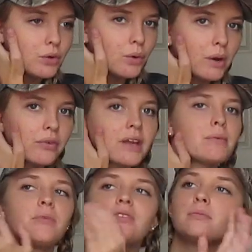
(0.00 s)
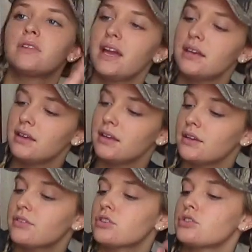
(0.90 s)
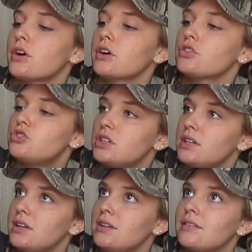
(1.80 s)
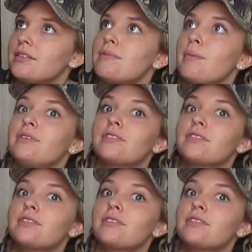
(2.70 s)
You wear it with like maybe some leggings or darker jeans and maybe